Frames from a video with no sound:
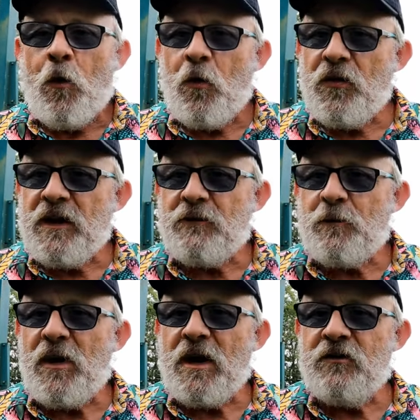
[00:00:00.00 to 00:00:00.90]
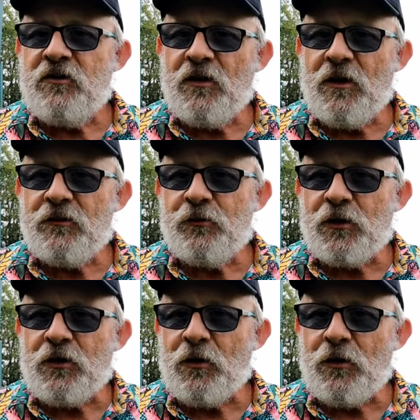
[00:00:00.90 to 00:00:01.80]
All the other bad shots
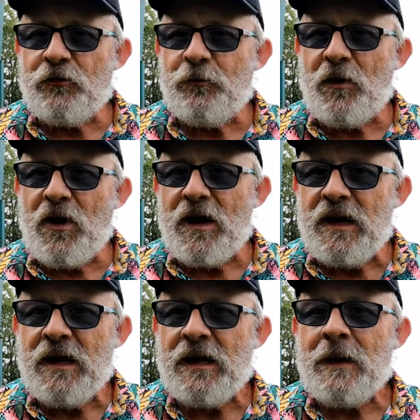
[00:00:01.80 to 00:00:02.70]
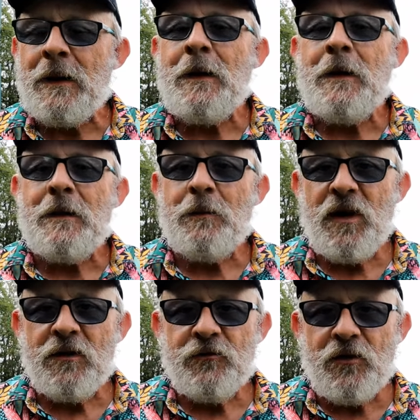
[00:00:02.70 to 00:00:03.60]
were caused by the
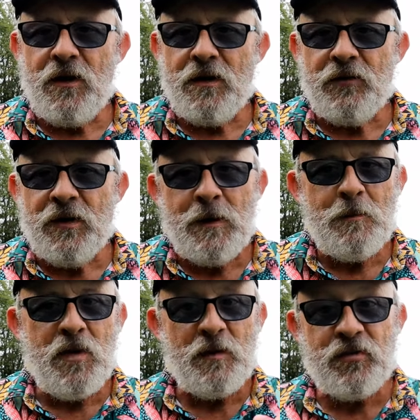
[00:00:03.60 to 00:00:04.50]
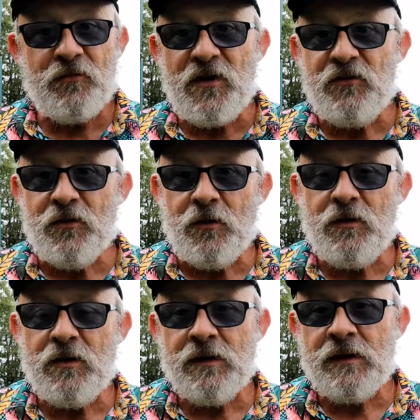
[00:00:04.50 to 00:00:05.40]
bad drive. My
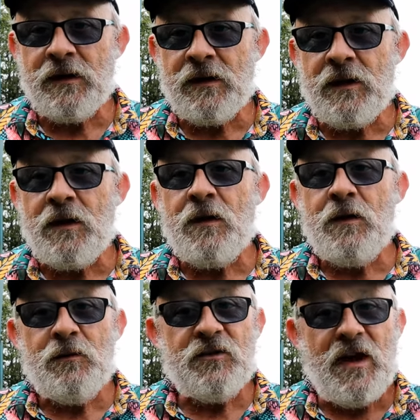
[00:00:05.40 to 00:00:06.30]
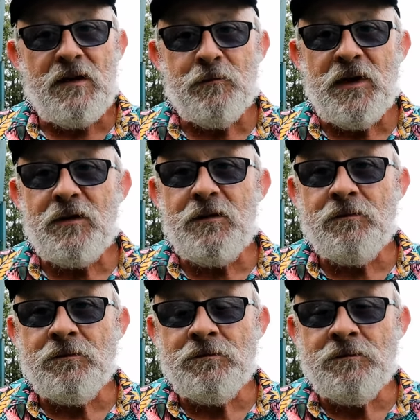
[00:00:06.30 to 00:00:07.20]
provisional was down the middle
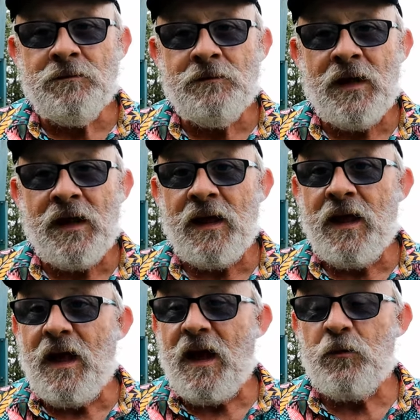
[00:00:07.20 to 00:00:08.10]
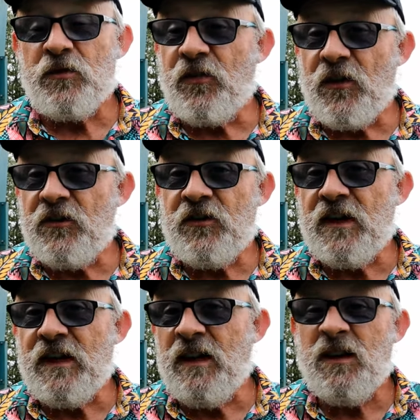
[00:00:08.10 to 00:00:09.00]
and was
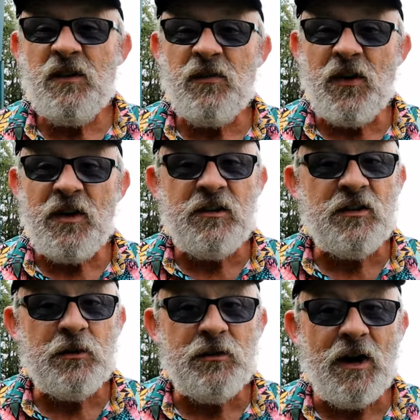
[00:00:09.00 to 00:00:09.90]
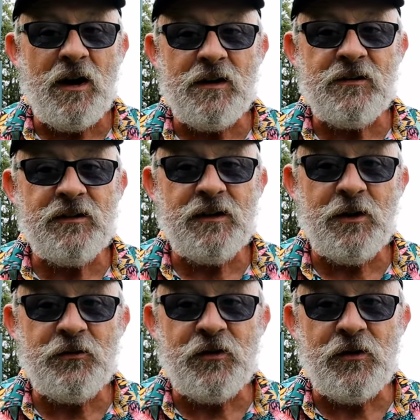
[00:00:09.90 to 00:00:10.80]
30 to 32 yards
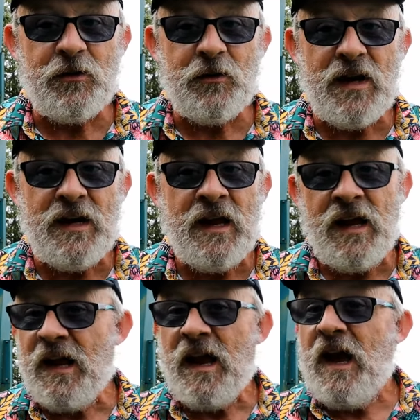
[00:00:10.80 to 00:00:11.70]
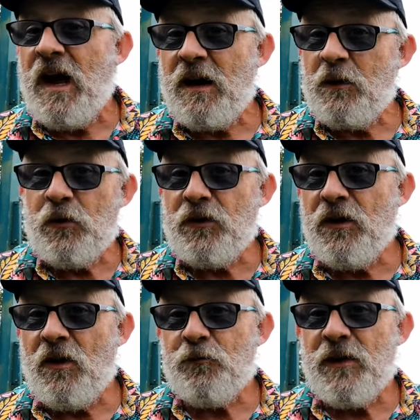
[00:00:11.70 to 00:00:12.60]
closer to the green, and I would
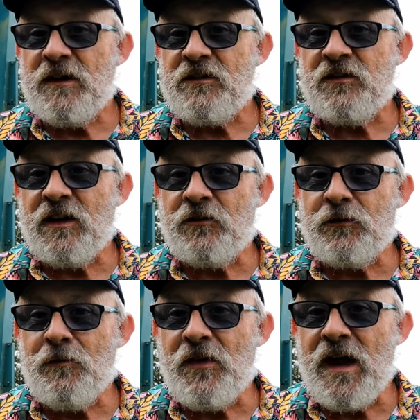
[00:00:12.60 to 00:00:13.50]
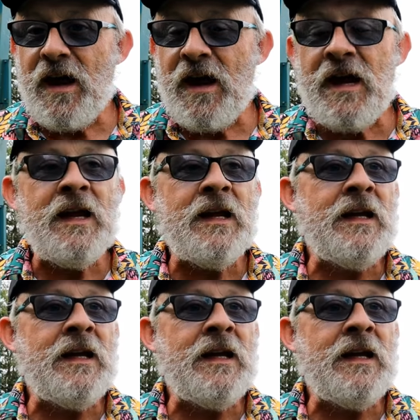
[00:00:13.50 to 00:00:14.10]
not have made a 6 from there.